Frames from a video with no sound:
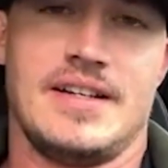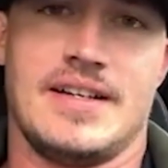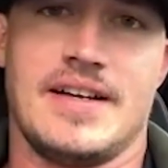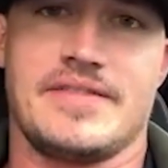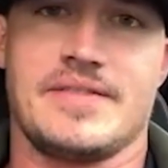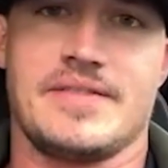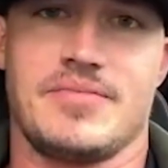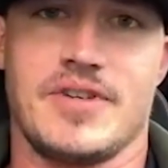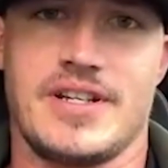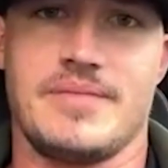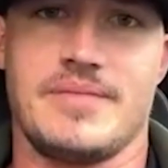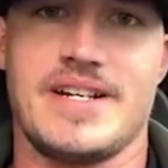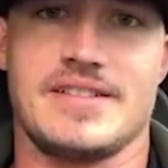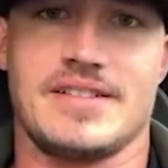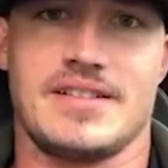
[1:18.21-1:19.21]
have some pretty
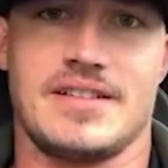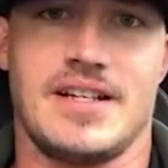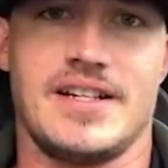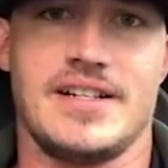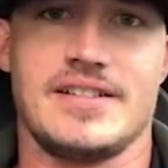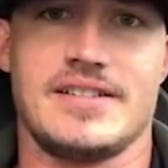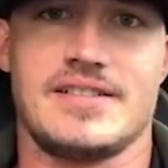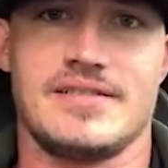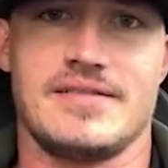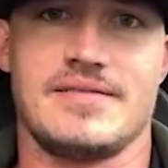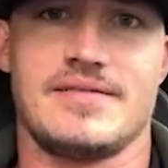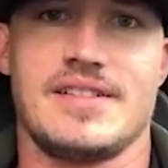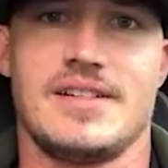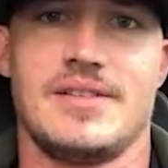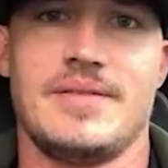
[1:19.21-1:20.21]
amazing clients. And
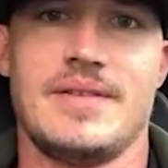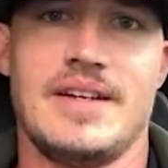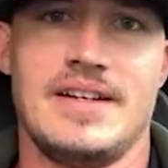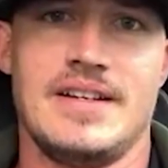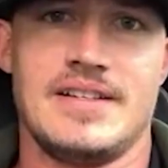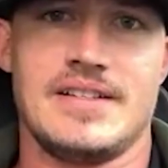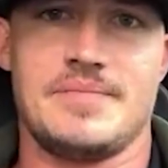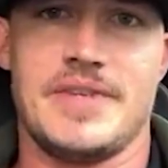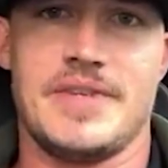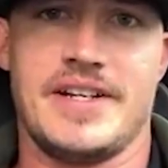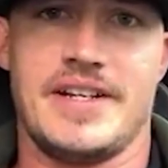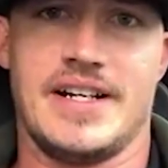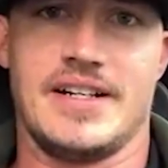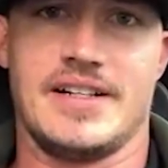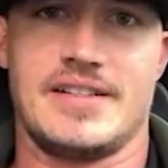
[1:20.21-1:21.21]
so it's
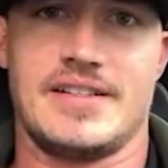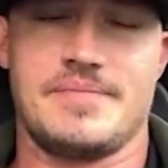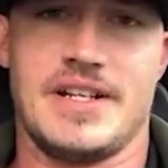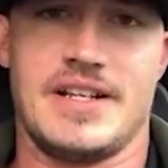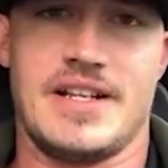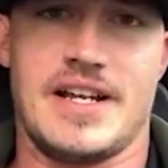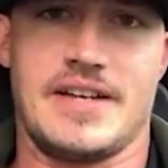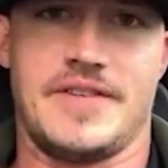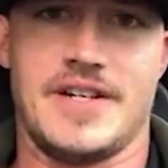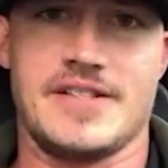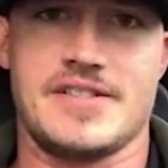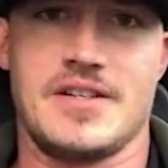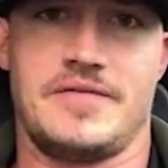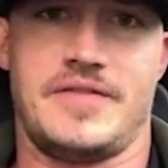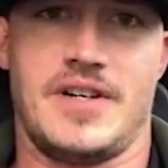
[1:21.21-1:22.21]
been uh, it's been a lot of fun
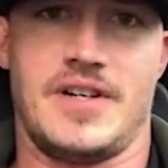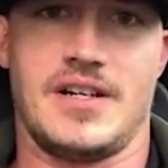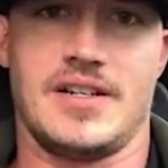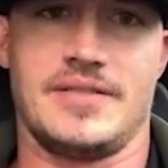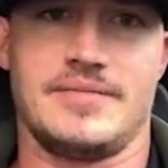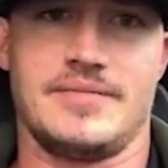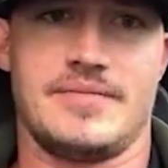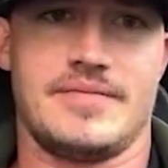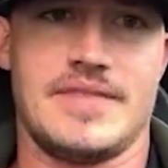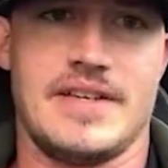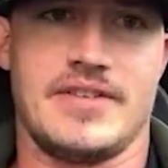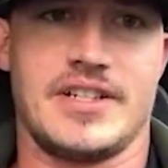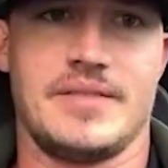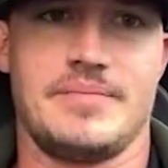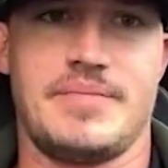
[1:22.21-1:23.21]
so far, and have
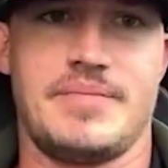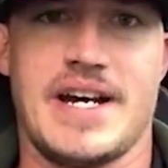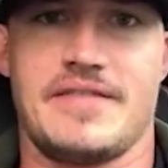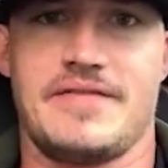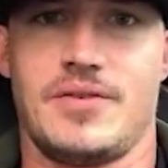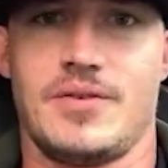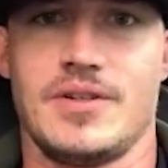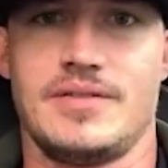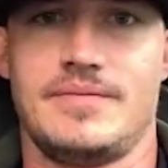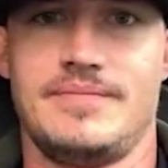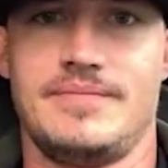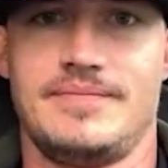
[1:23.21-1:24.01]
a good path forward.